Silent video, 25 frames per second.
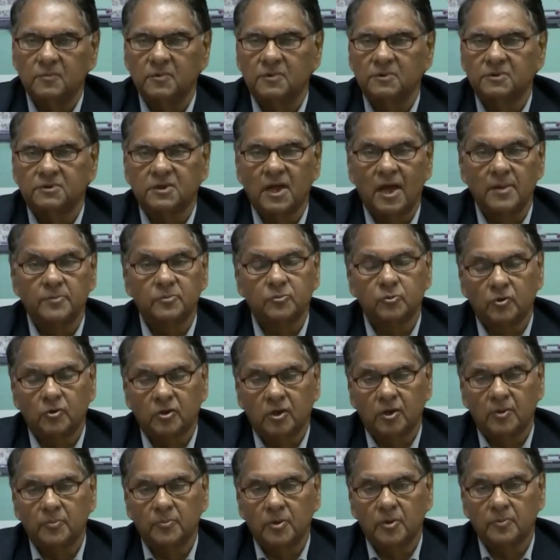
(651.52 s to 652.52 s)
in time to
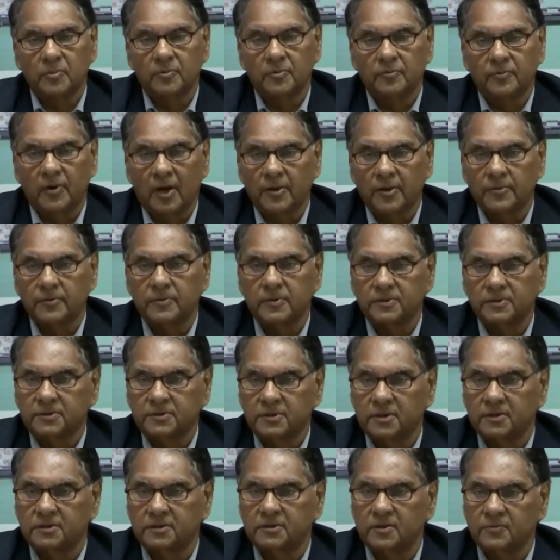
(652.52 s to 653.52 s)
come, maybe 5 years,
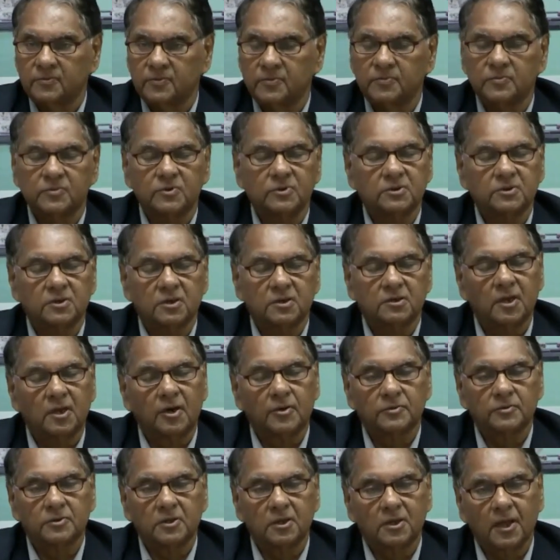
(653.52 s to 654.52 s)
10 years, 15 years
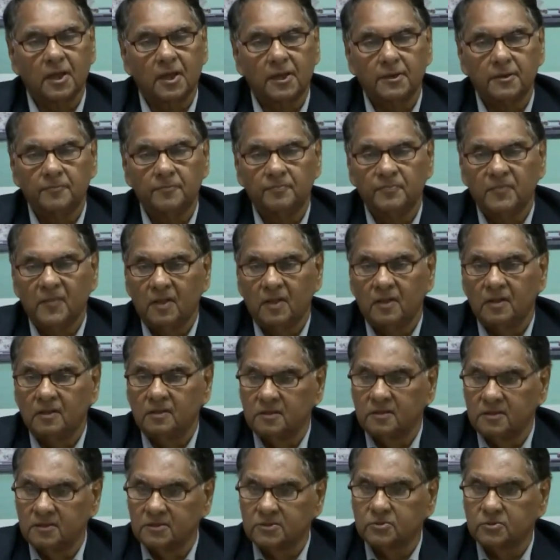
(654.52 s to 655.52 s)
down the line,
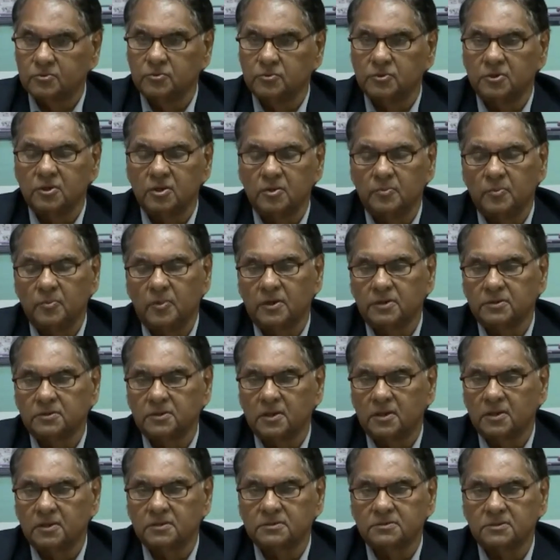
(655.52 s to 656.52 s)
this could emerge
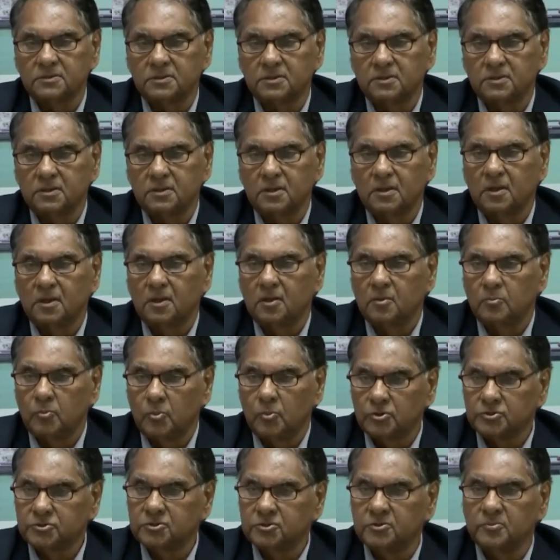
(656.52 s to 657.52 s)
as the
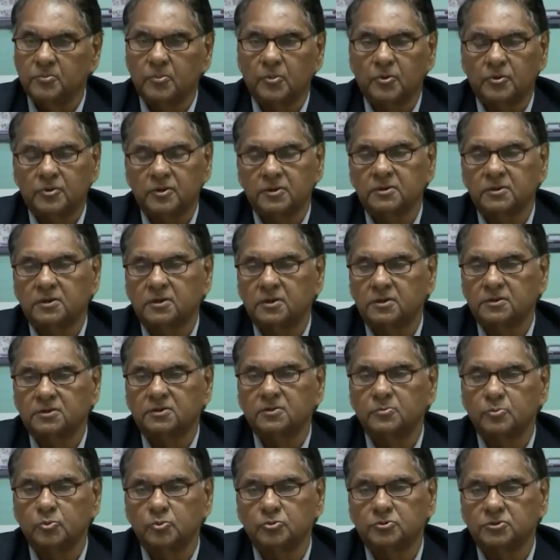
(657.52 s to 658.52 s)
most important
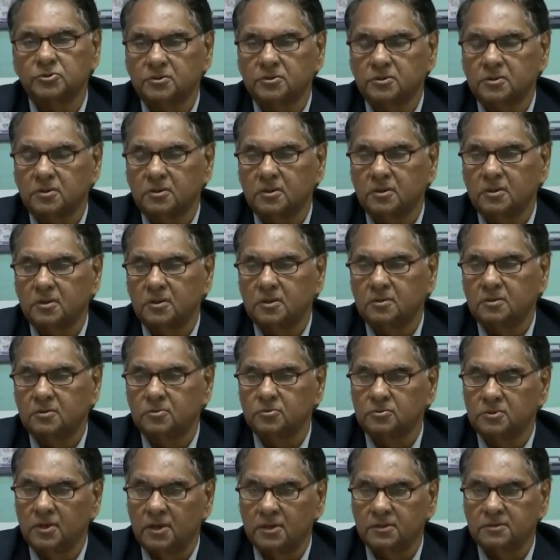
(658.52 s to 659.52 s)
contributor
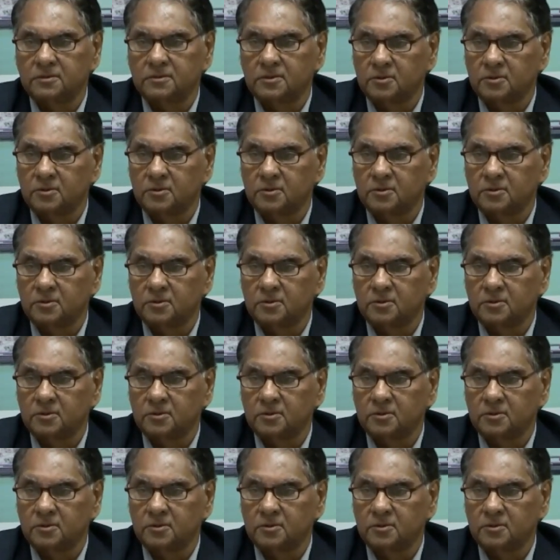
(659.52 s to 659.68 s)
to that